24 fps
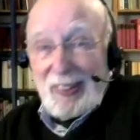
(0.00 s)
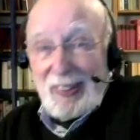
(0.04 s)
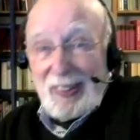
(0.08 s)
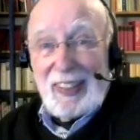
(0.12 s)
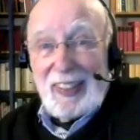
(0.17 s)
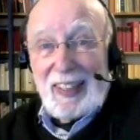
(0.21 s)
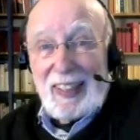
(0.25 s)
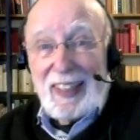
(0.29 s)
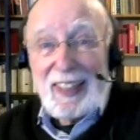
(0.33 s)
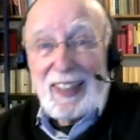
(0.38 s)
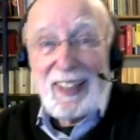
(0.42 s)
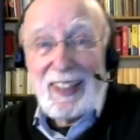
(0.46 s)

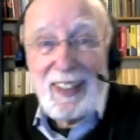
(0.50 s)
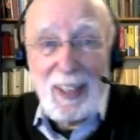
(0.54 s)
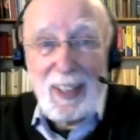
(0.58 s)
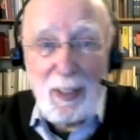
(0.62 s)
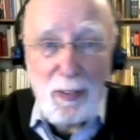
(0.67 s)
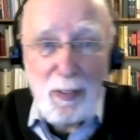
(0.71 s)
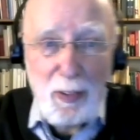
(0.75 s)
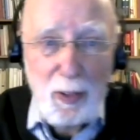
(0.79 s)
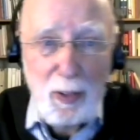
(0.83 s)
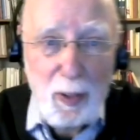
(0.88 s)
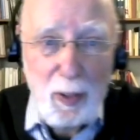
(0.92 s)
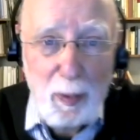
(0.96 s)
there,
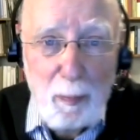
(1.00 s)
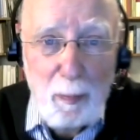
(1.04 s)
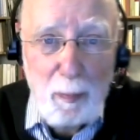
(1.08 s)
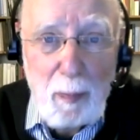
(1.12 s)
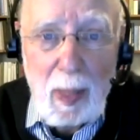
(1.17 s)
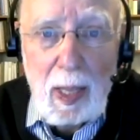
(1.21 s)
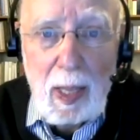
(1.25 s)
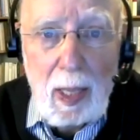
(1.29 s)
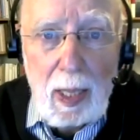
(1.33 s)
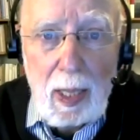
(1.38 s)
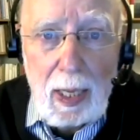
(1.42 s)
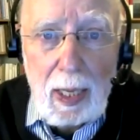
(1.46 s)
and so on.
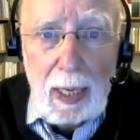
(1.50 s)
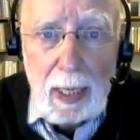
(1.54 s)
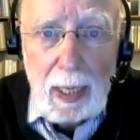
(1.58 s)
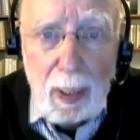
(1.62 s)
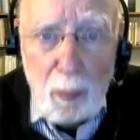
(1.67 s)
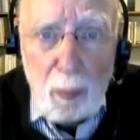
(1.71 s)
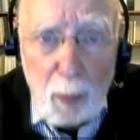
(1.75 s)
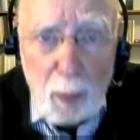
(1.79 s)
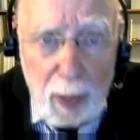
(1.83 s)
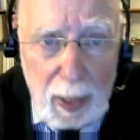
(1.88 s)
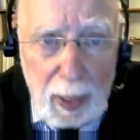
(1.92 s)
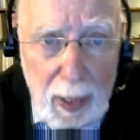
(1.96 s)

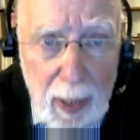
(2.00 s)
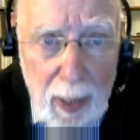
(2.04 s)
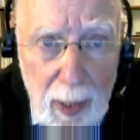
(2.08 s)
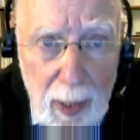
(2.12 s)
Anyway.